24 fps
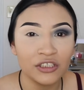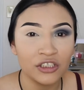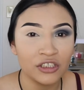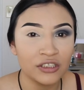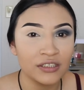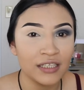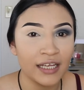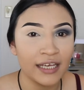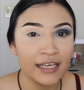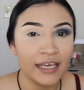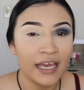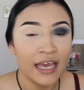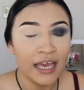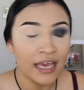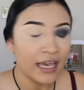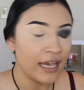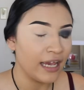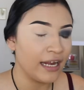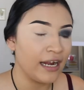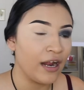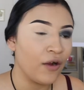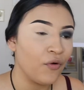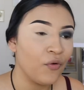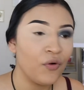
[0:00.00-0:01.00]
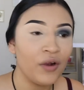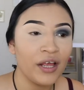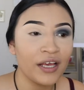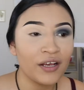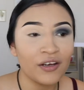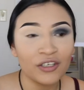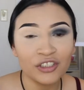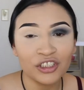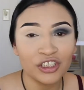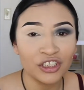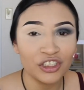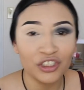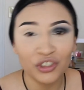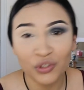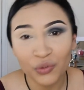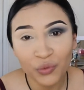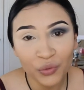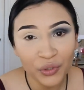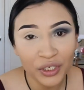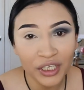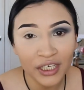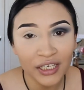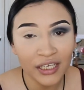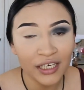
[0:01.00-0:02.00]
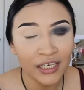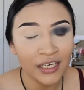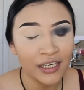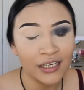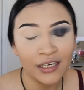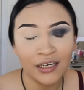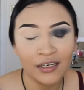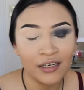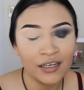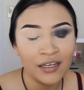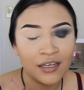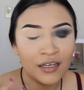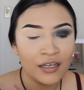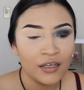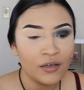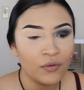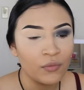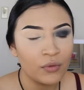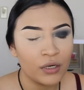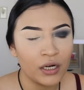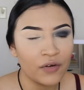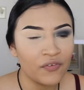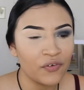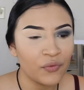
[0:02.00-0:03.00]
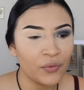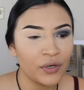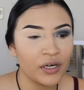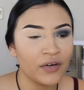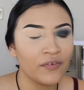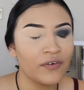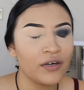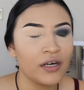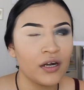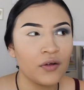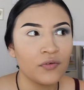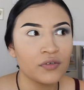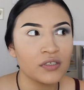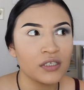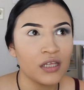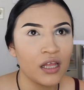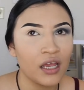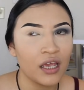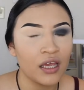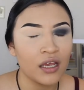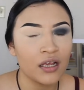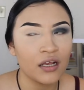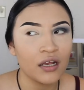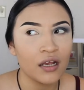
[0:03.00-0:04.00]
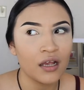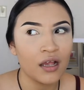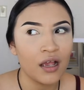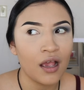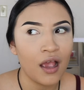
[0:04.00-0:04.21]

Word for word: She's like, and I don't like how she's doing it, and whatever, whatever. And I was like,